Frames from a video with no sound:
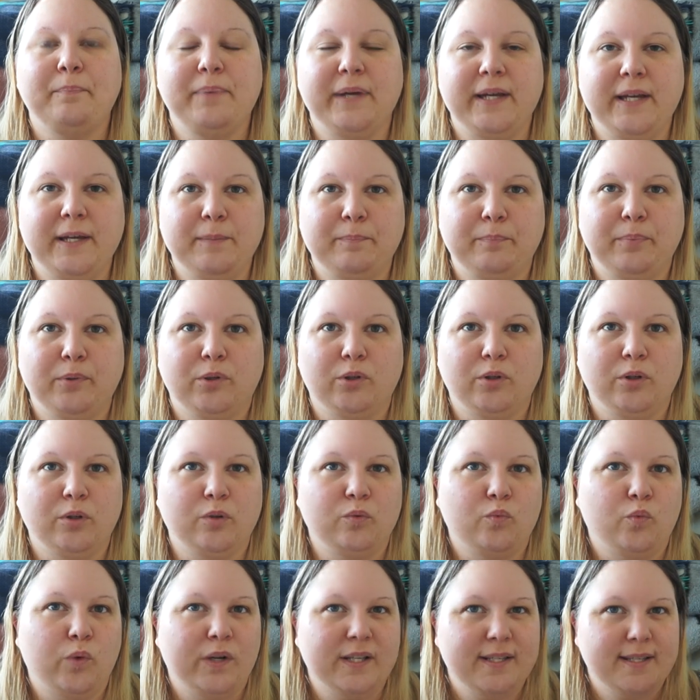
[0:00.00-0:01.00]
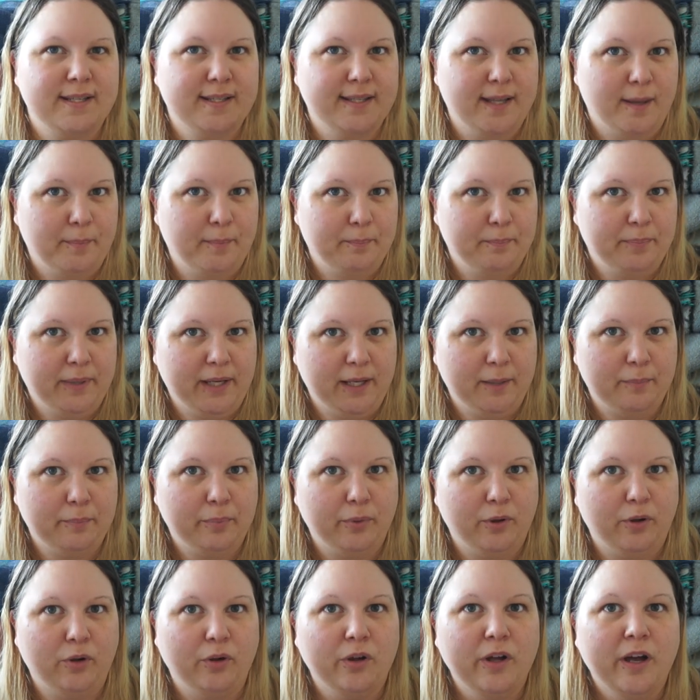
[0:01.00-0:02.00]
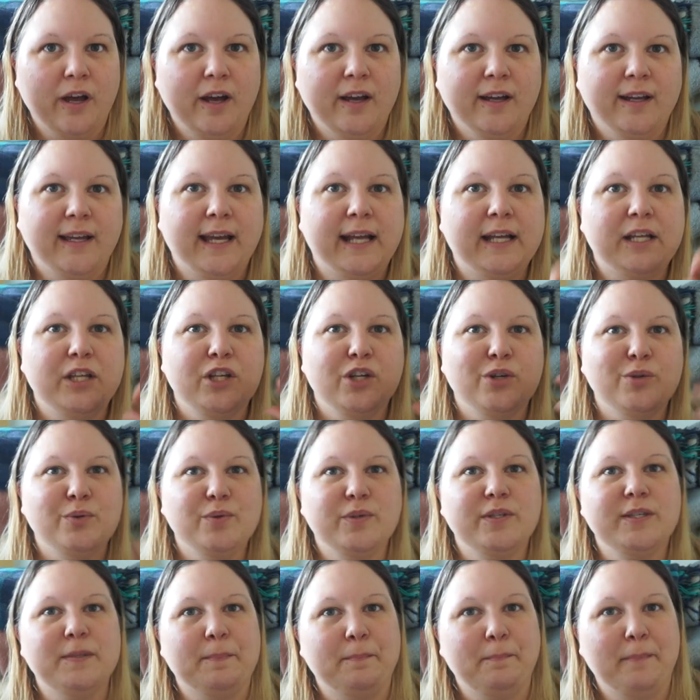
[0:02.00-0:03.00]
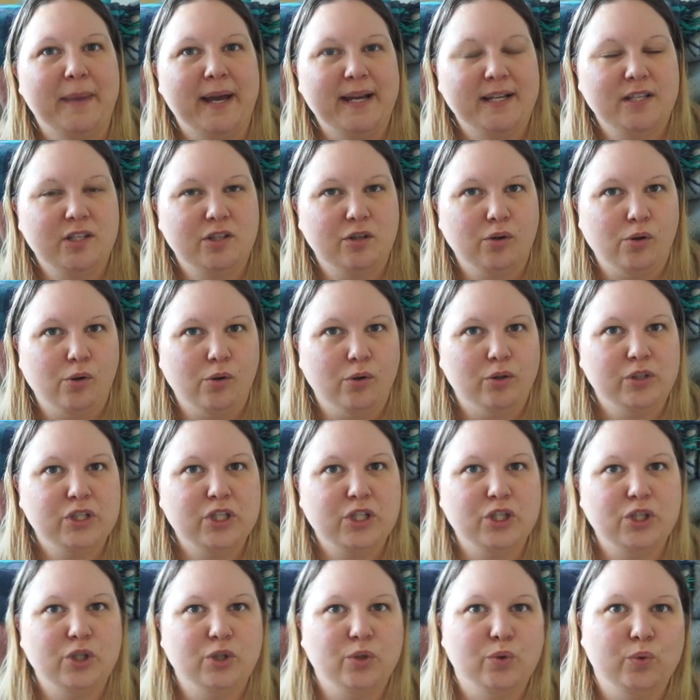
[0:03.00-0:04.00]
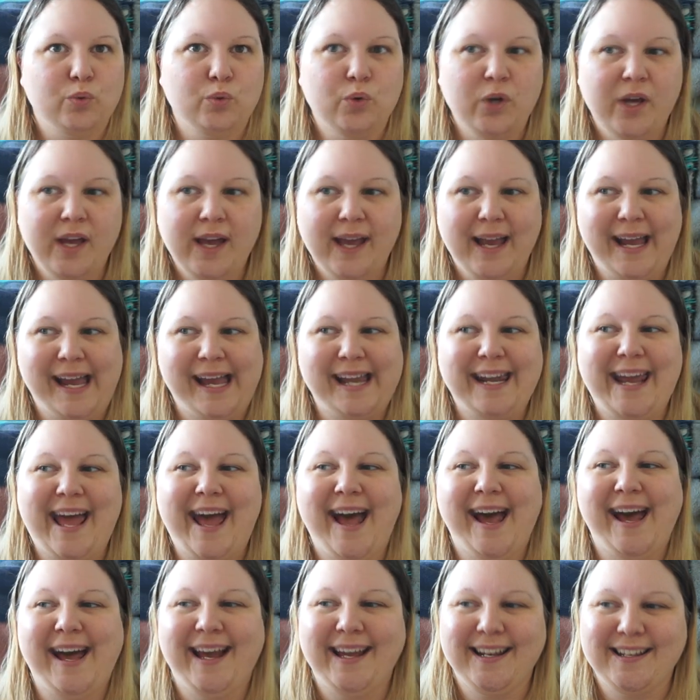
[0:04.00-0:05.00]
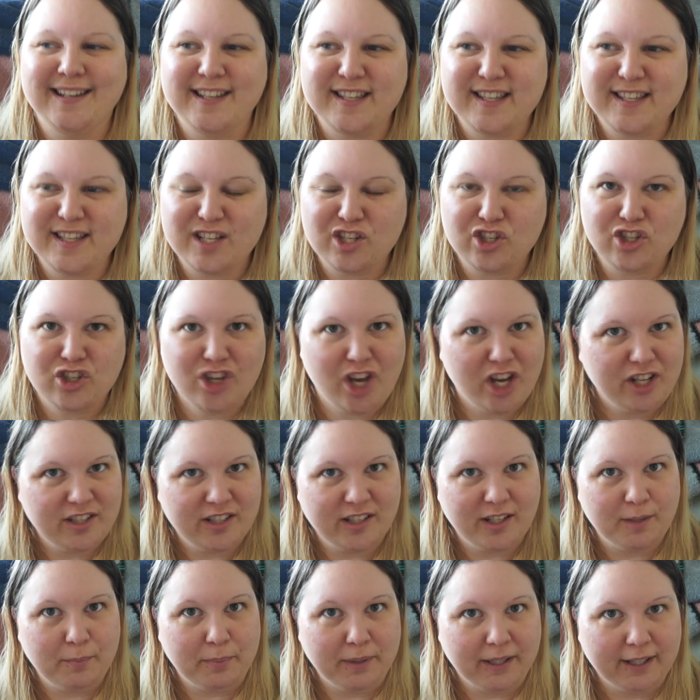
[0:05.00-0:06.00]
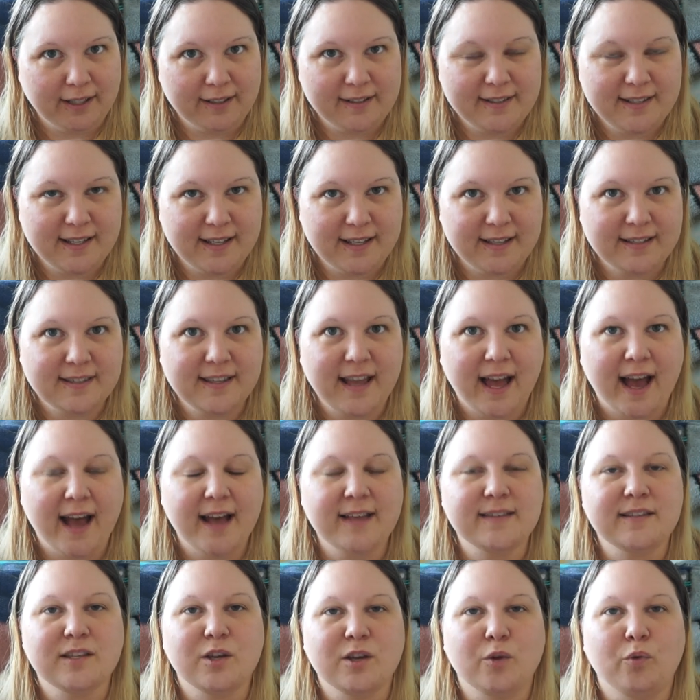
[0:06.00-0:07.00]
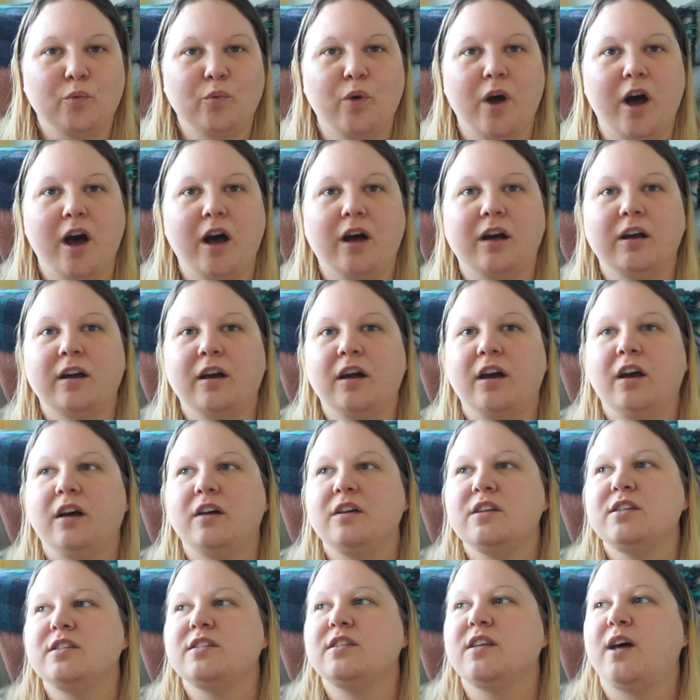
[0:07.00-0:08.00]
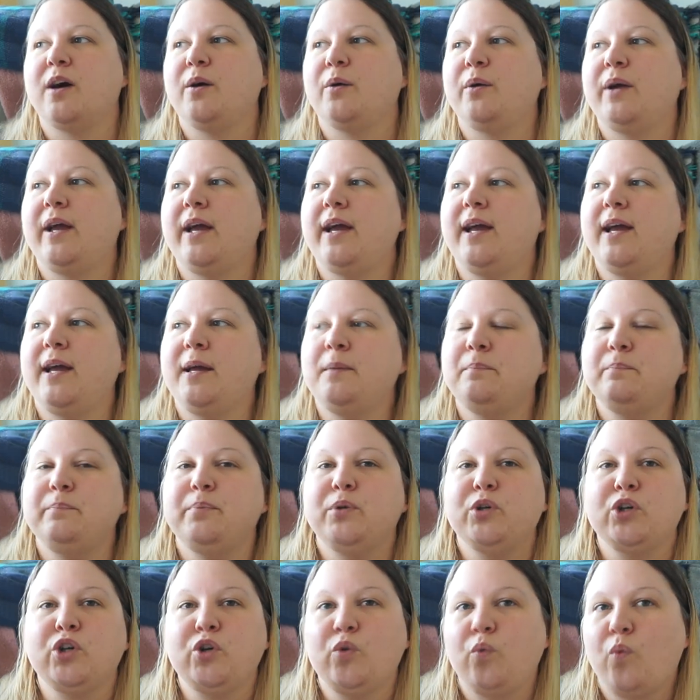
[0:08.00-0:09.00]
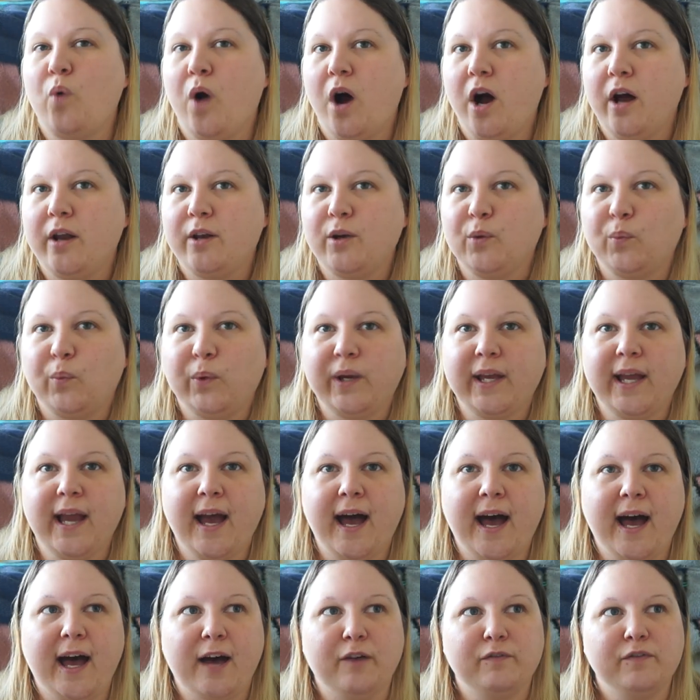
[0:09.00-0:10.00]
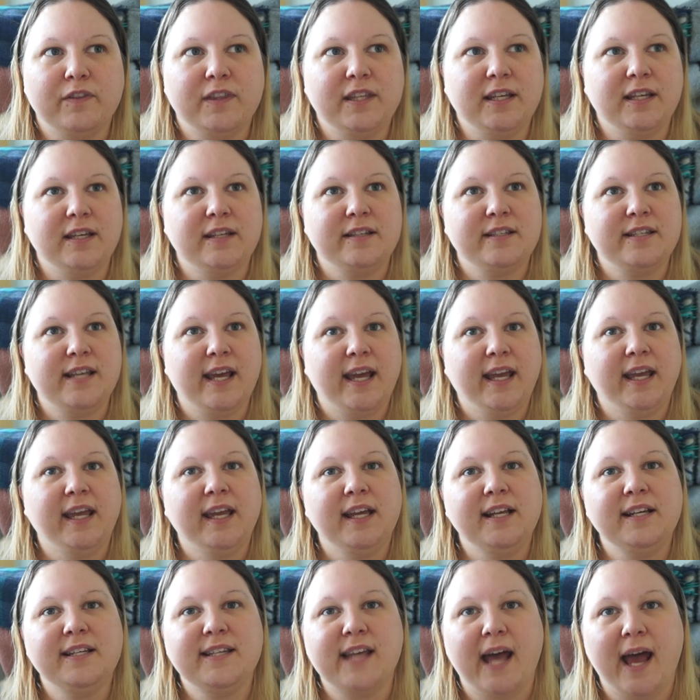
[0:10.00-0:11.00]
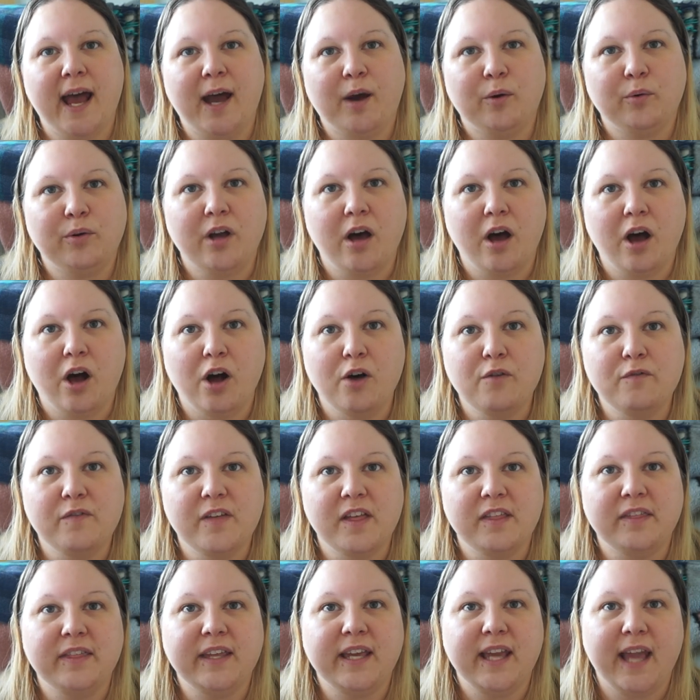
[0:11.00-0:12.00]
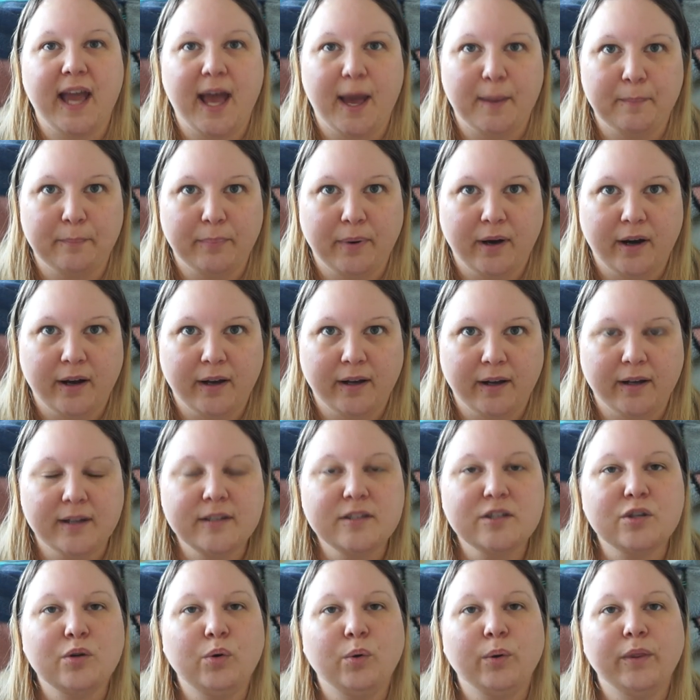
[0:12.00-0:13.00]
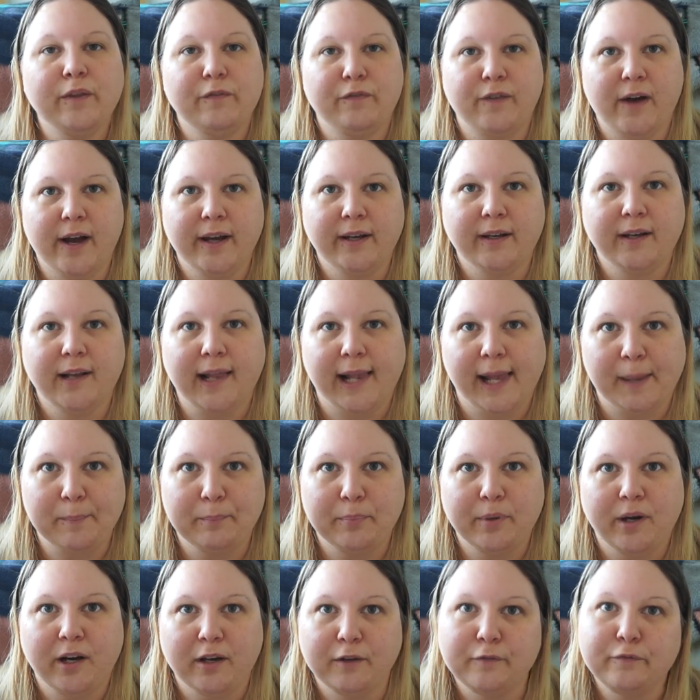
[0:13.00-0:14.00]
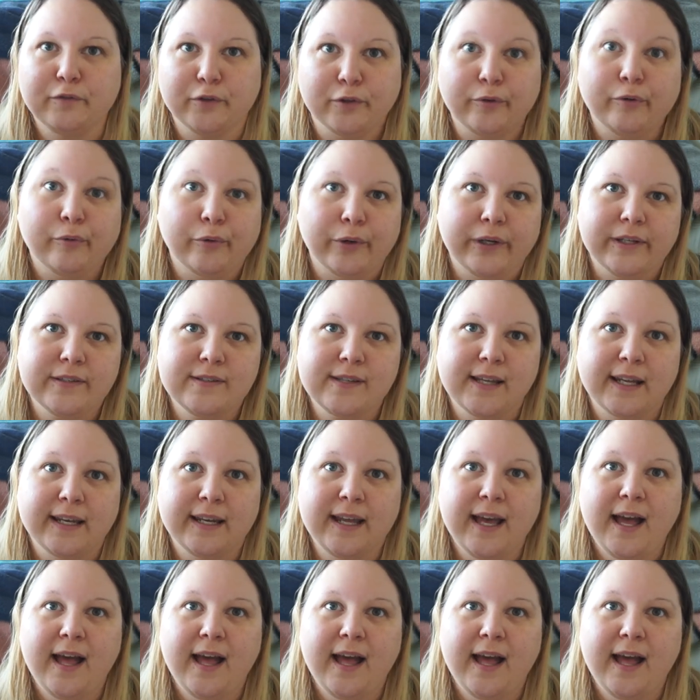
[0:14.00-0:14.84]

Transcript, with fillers: people, well, some people can use metal to enhance certain abilities, as it were. So in book one, we have the taking down of the Empire. It's called the Final Empire for a reason.